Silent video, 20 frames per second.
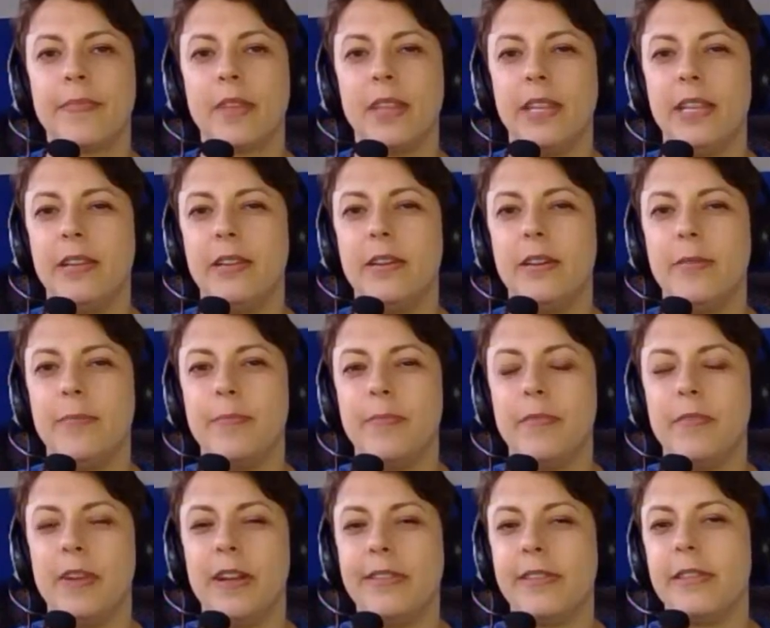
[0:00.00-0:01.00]
you know,
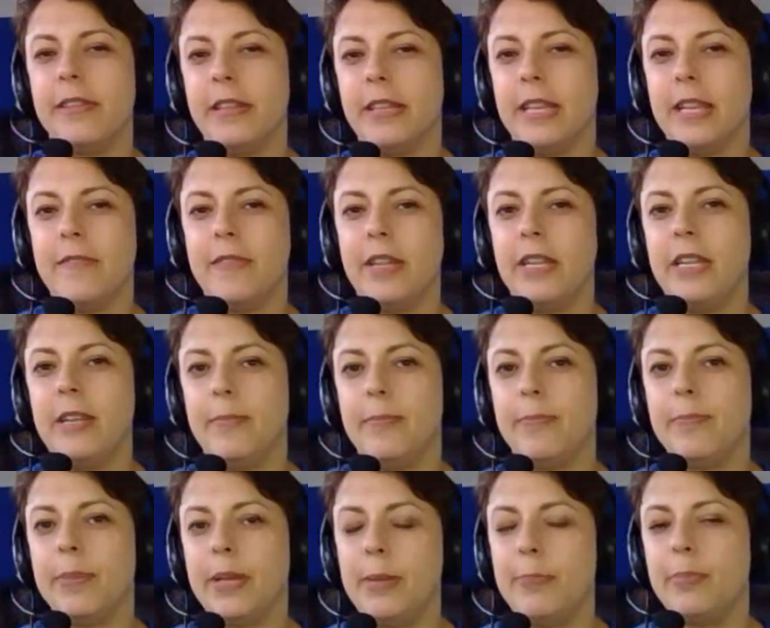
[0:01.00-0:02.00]
rather than giving your
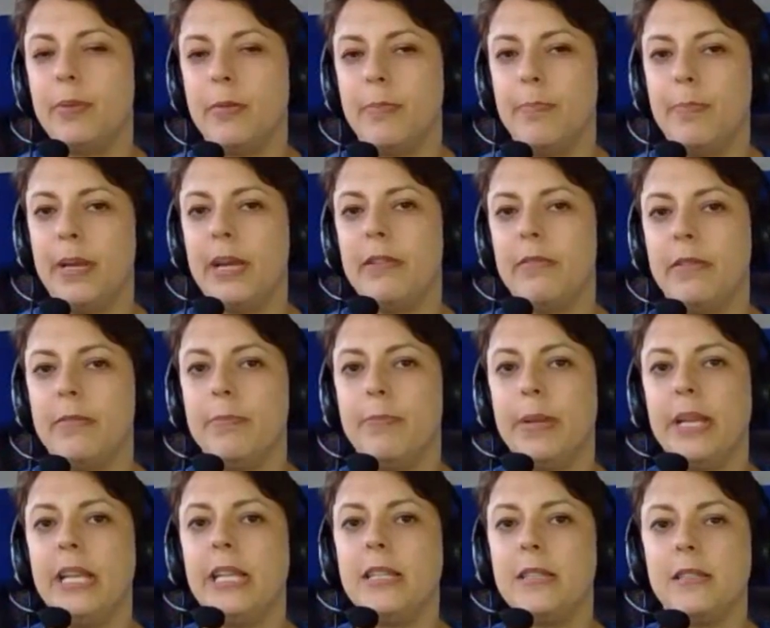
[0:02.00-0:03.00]
people beer and
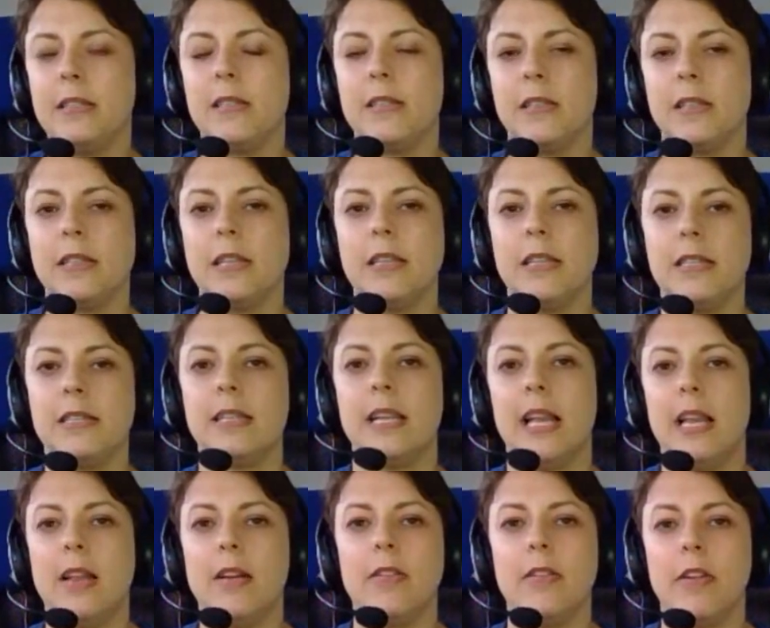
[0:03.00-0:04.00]
pizza so that they
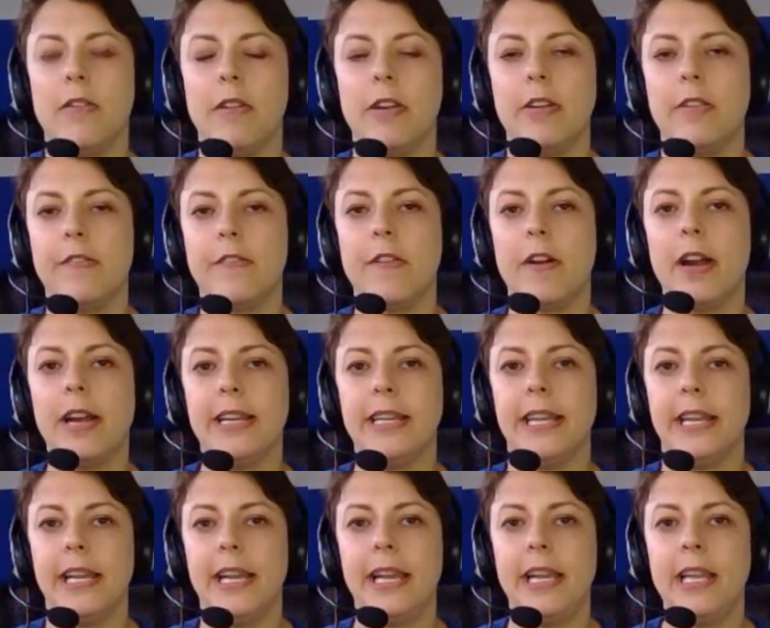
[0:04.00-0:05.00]
stay longer on a
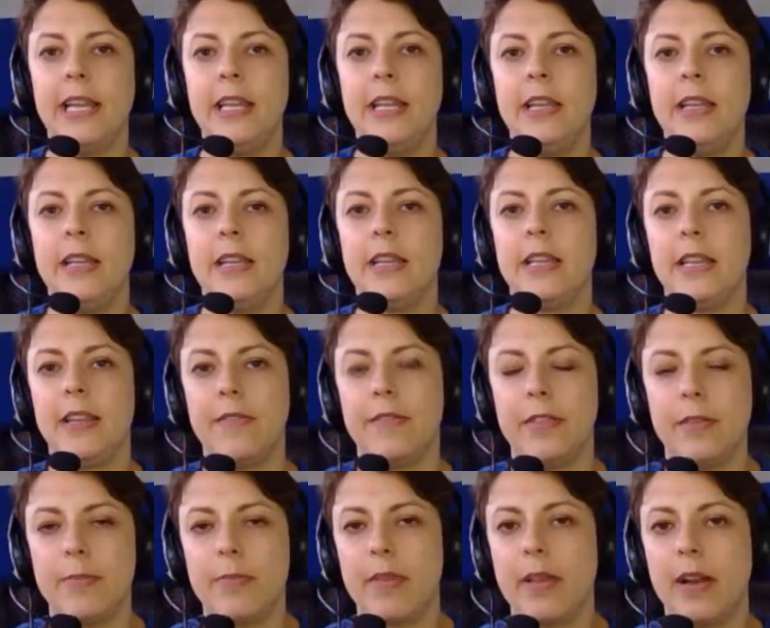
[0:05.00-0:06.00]
Friday, give
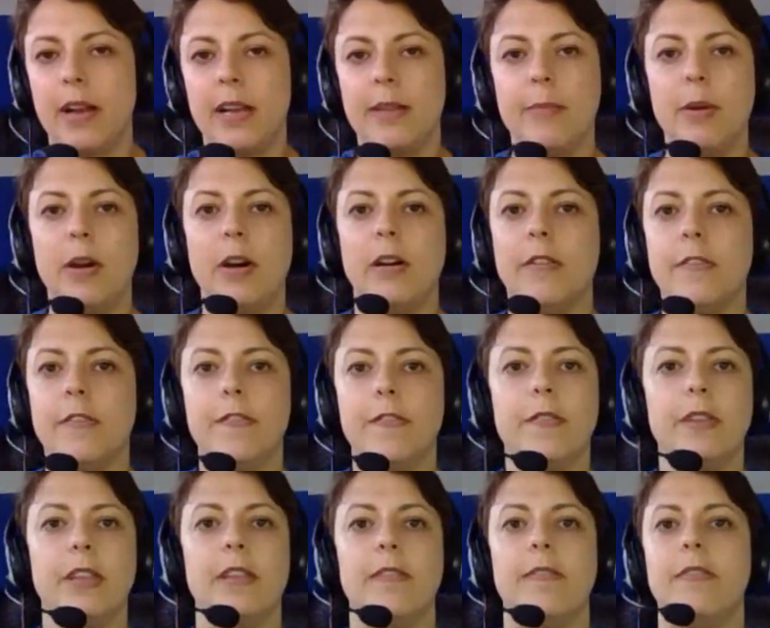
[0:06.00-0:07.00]
them time off,
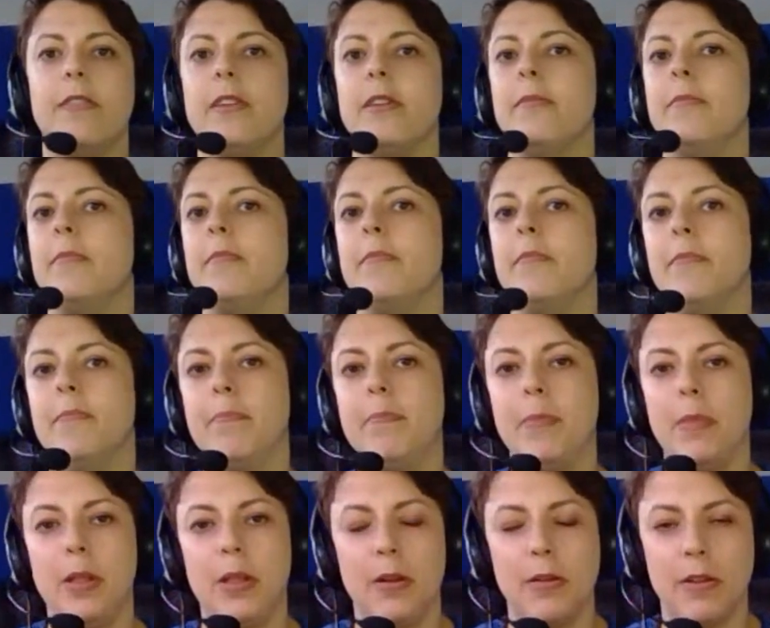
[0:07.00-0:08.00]
give them
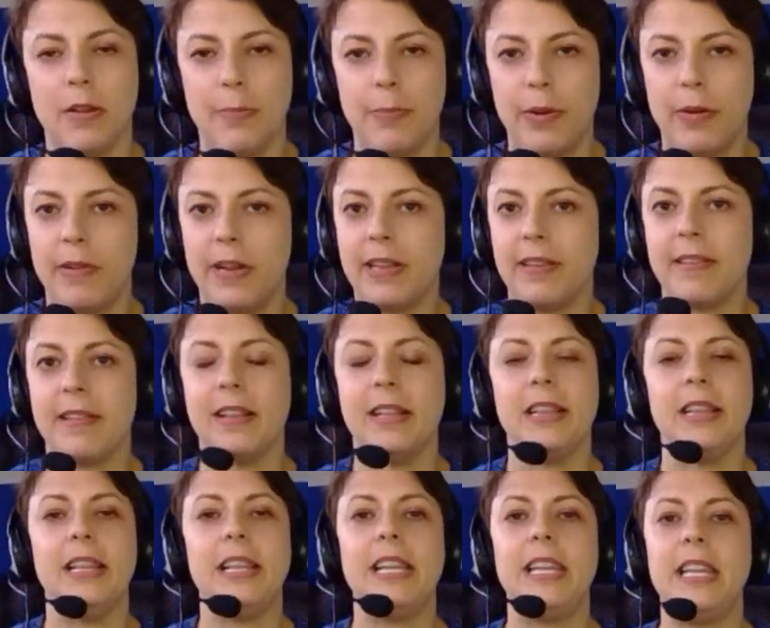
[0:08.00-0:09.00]
longer parental
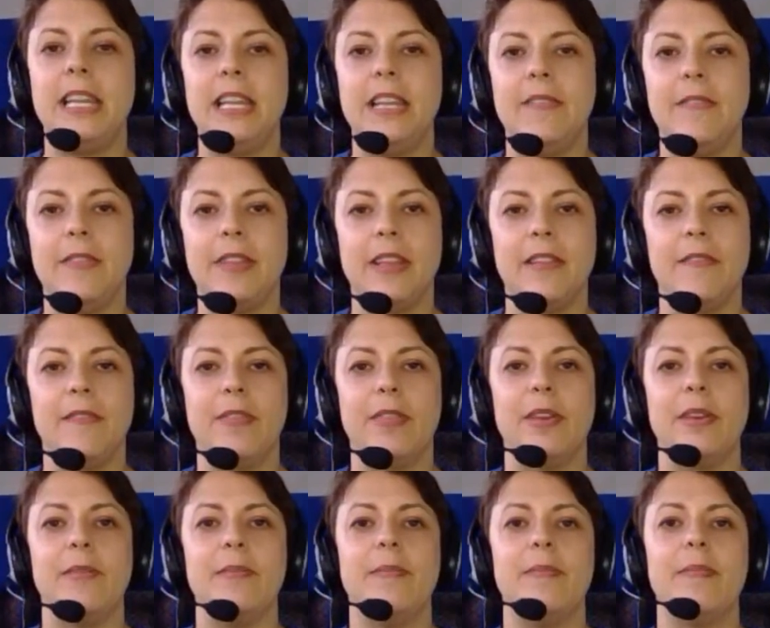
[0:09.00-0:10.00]
leave, give
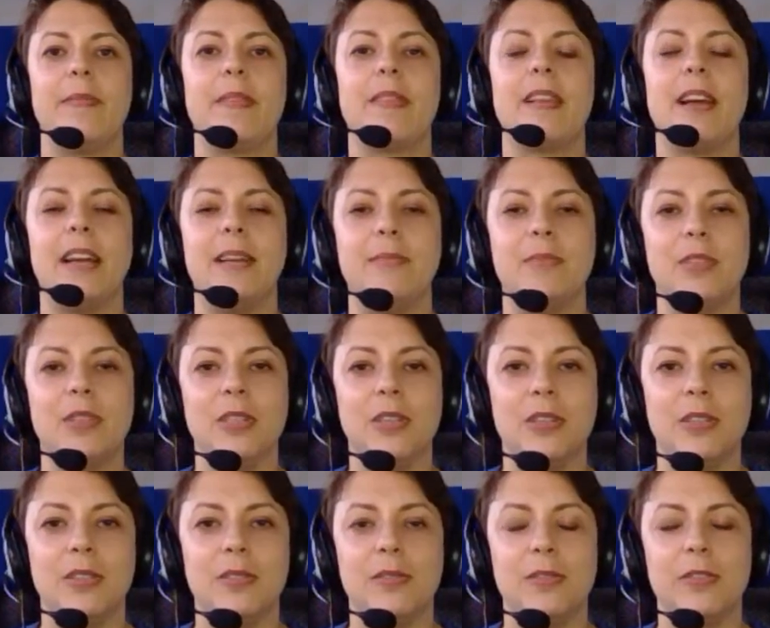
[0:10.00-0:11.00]
them time to go
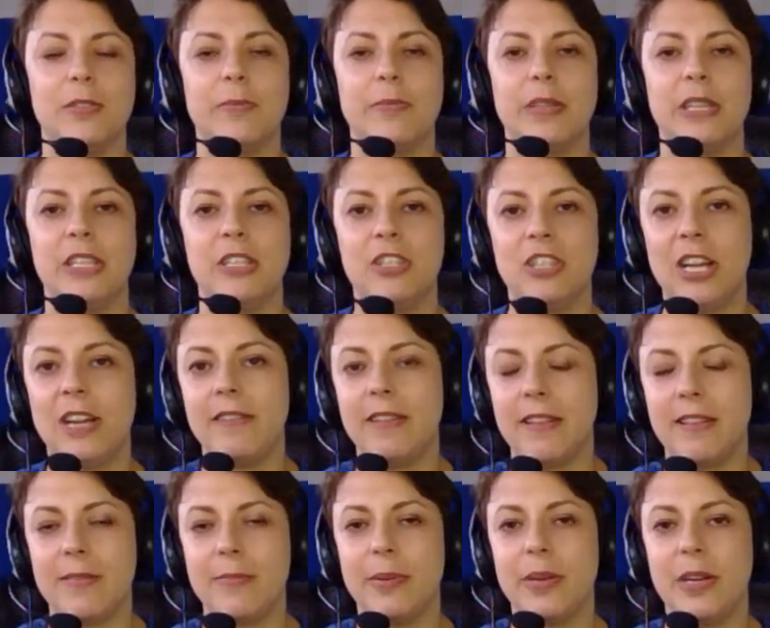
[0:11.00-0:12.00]
do something
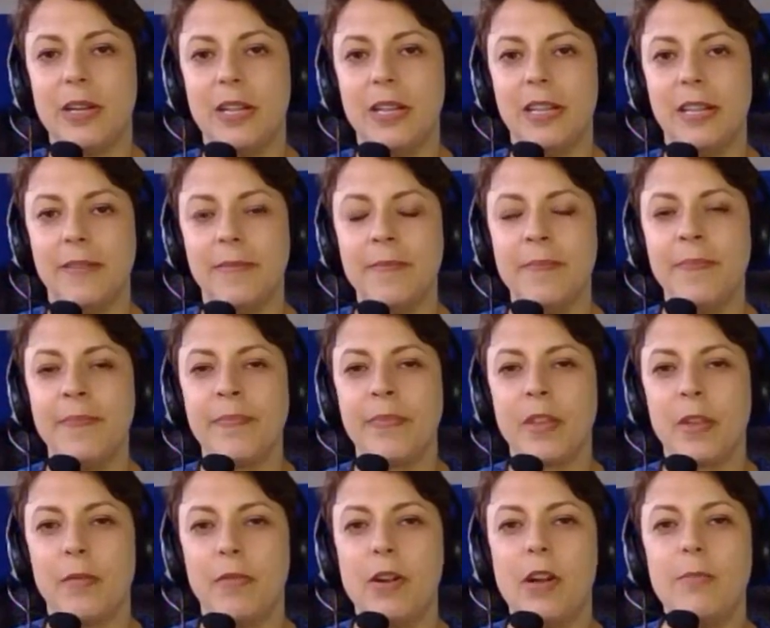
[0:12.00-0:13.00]
charitable. And
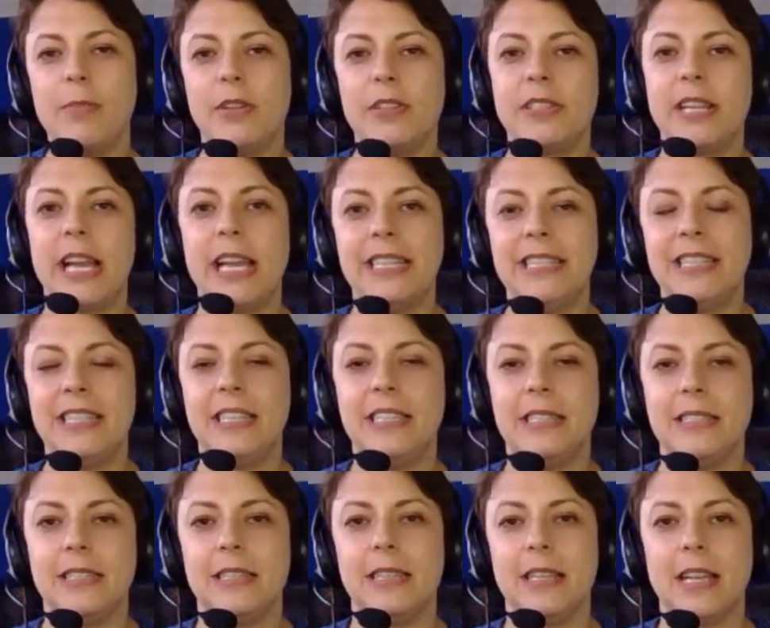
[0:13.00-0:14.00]
we're almost edging
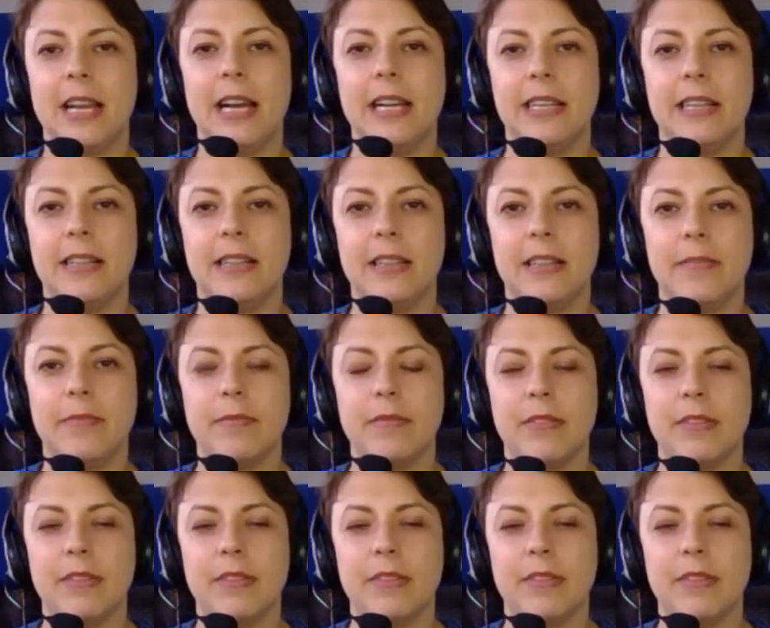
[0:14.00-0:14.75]
into the kind of the